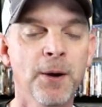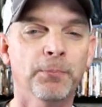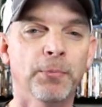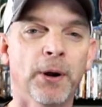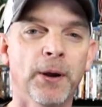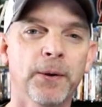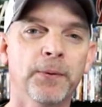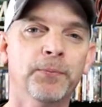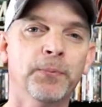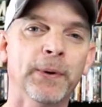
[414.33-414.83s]

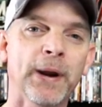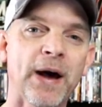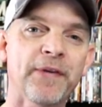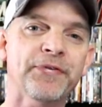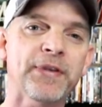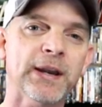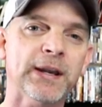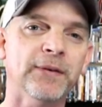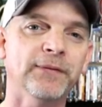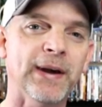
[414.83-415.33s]
But when I
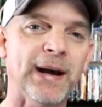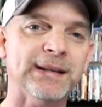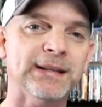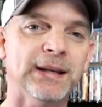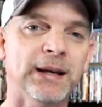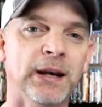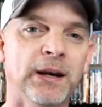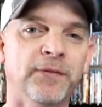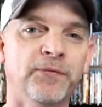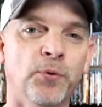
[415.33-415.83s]
think of
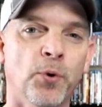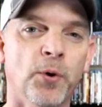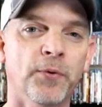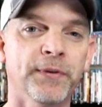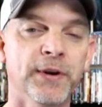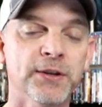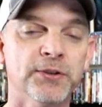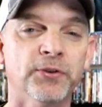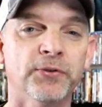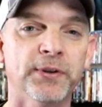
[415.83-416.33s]
1984,
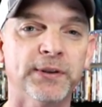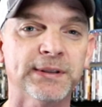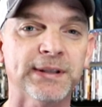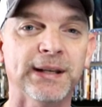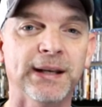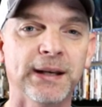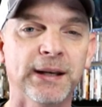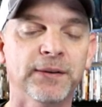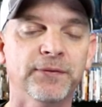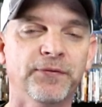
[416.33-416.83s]
these are the
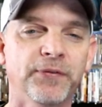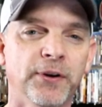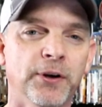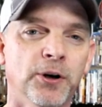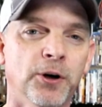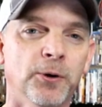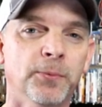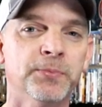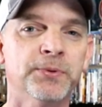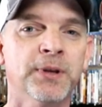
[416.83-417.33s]
10
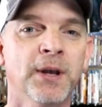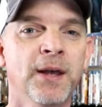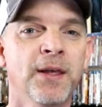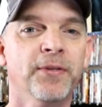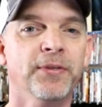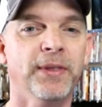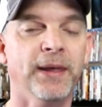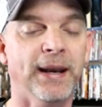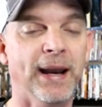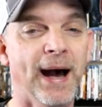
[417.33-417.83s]
films
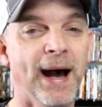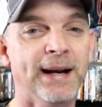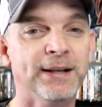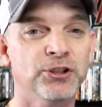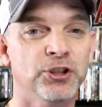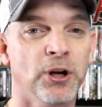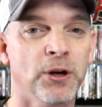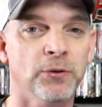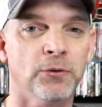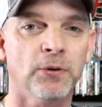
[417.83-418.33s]
that I
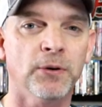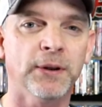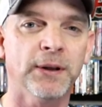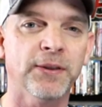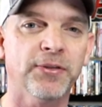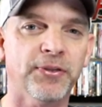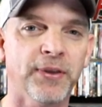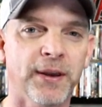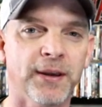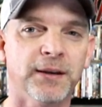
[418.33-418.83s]

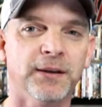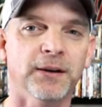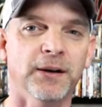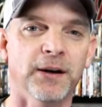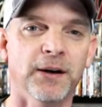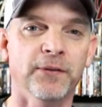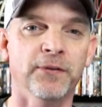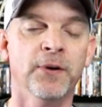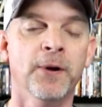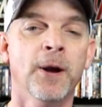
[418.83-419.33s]
generally think
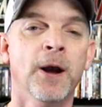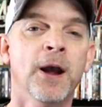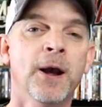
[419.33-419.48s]
of.